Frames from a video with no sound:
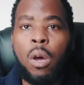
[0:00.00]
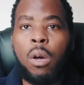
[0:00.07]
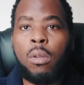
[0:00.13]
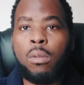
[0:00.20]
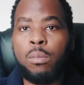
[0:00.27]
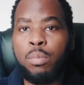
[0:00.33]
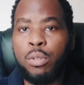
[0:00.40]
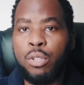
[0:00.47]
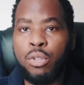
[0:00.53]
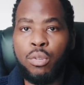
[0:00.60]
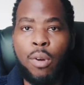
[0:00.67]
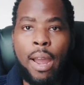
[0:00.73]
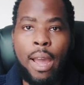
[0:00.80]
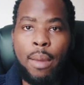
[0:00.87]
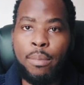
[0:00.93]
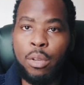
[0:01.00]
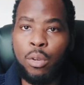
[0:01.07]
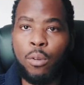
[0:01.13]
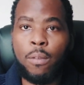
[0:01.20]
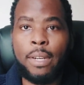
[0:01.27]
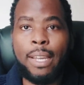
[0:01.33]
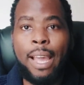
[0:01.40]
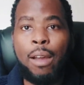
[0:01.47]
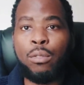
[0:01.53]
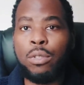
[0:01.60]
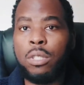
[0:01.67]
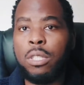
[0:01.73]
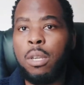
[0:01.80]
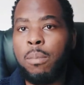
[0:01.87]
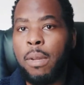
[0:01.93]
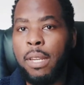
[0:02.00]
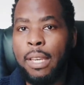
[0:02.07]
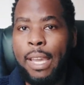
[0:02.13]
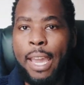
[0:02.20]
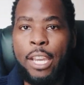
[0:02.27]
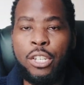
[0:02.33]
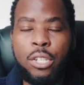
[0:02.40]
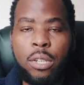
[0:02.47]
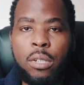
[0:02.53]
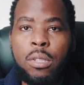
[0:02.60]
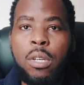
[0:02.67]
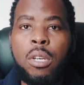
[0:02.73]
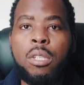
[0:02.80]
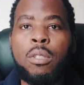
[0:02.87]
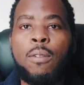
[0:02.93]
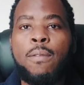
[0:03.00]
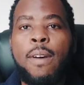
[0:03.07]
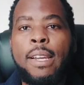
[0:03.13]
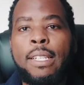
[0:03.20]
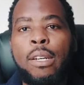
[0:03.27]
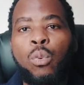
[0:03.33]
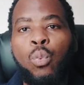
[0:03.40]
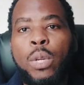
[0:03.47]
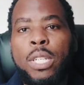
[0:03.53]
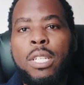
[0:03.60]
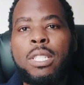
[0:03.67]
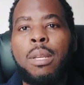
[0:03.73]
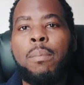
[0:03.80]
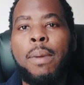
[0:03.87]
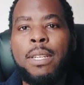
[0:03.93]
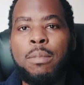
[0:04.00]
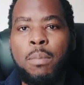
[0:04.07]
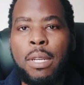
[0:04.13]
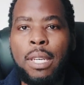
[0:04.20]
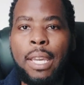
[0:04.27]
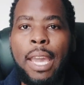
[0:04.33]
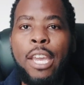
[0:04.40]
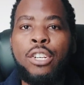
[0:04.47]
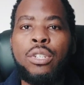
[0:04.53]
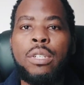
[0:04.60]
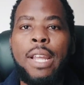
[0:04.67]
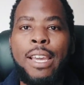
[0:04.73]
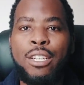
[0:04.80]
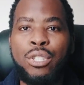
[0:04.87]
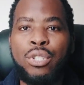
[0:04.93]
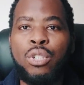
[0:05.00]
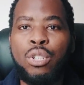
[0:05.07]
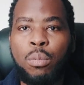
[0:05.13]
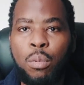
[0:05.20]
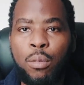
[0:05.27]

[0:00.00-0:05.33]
on prescribed and over-the-counter sleep medication to find out which is the best medication that is suitable